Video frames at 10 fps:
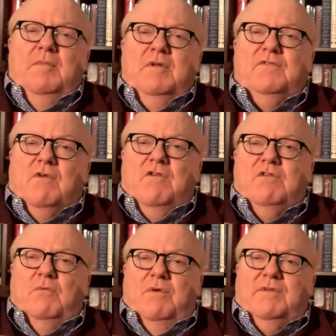
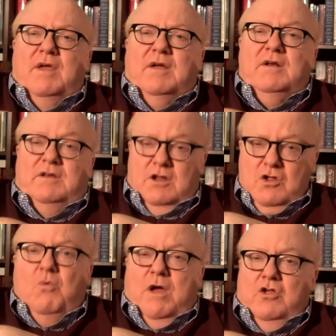administration was a
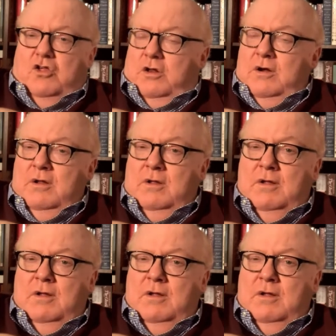continuation,